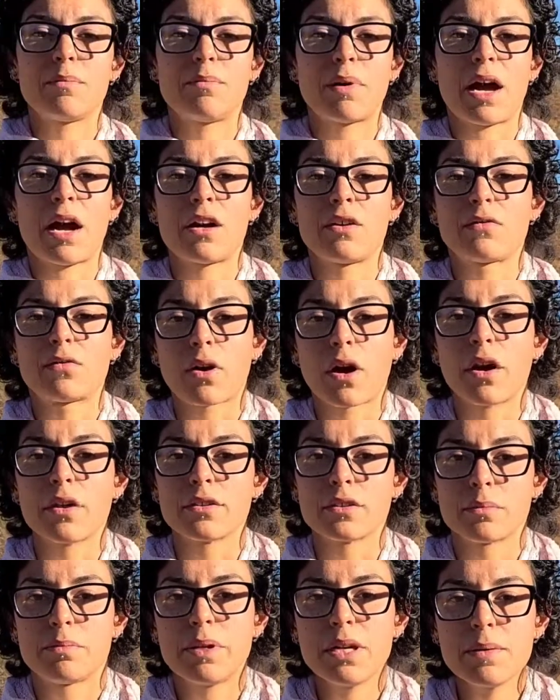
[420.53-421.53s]
bad for
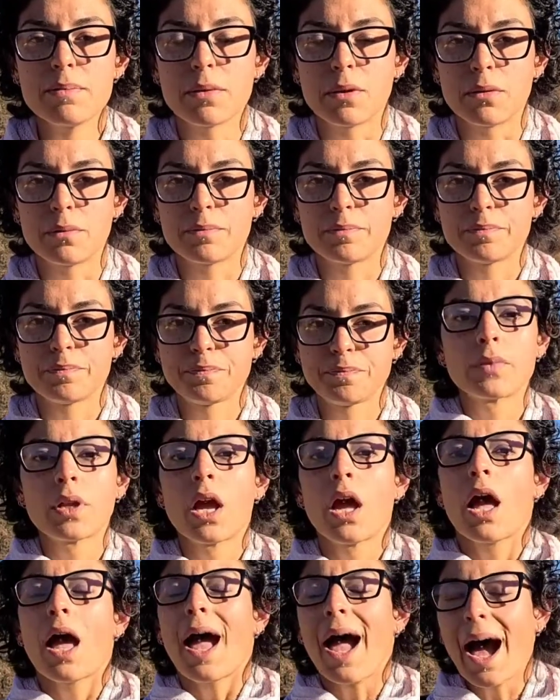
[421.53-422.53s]
other people?
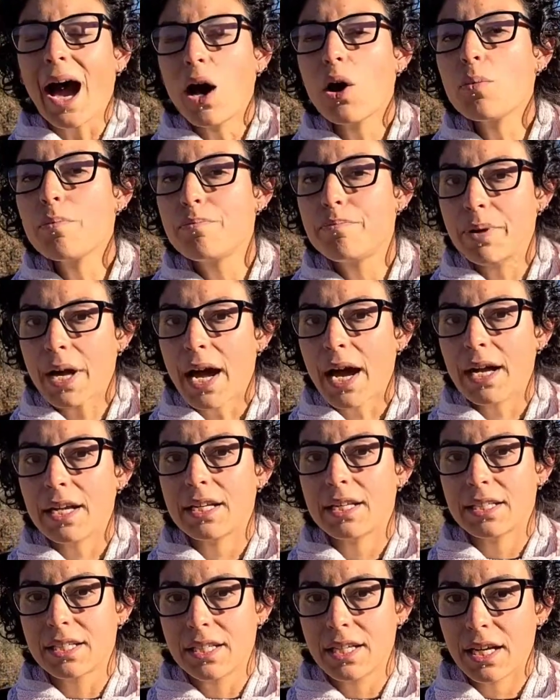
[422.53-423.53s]
How bad
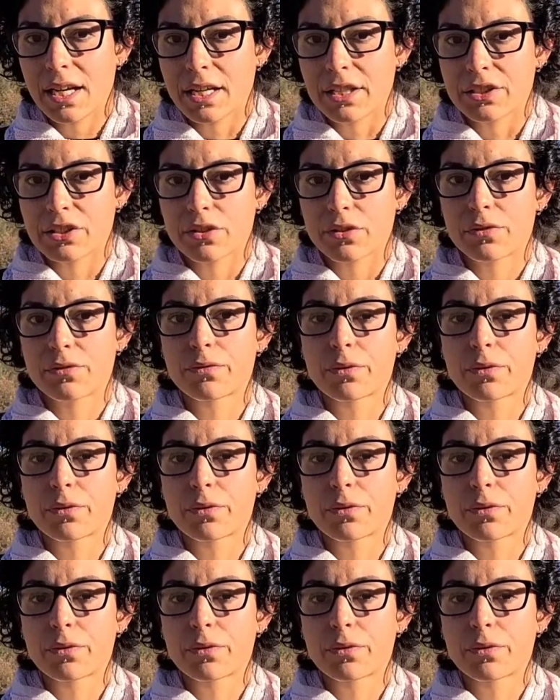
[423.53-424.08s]
it gets